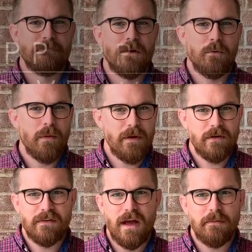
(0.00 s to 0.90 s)
What better
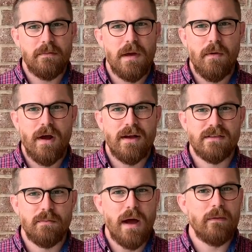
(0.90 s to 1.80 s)
time to memorize
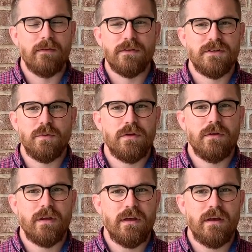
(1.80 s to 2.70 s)
some Bible verses with your
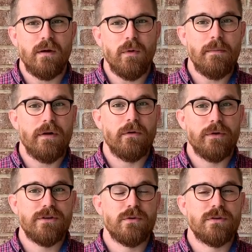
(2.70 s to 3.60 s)
kid, and what better
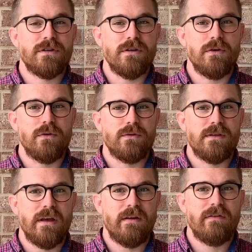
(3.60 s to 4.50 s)
resource to use
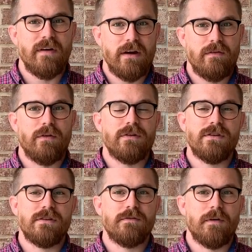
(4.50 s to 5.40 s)
than
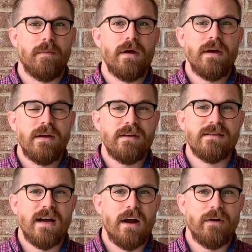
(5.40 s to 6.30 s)
SPIDERVERSE from
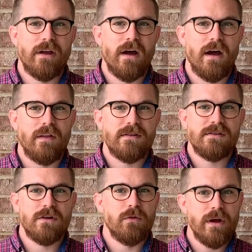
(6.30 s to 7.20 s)
Desiring God. This is a
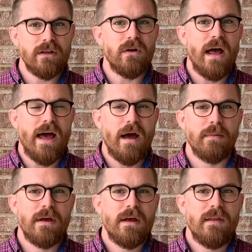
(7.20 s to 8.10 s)
great little app
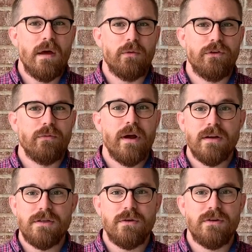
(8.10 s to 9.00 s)
that will direct
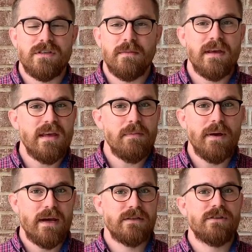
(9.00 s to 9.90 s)
you to some key
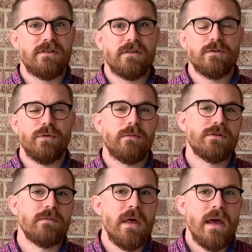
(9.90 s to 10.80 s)
passages in
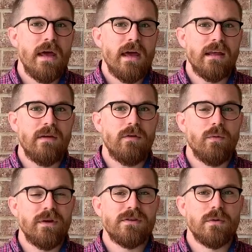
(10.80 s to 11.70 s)
Scripture and give you
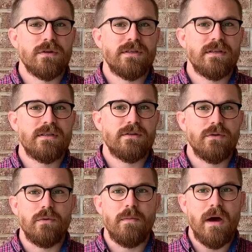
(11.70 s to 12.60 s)
resources
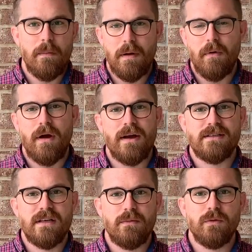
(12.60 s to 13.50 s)
to help memorize
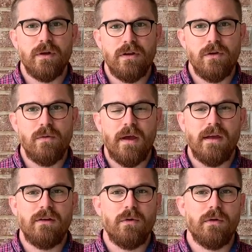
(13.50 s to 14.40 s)
them between you
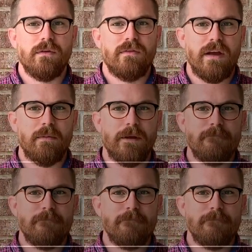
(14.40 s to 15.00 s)
and your family.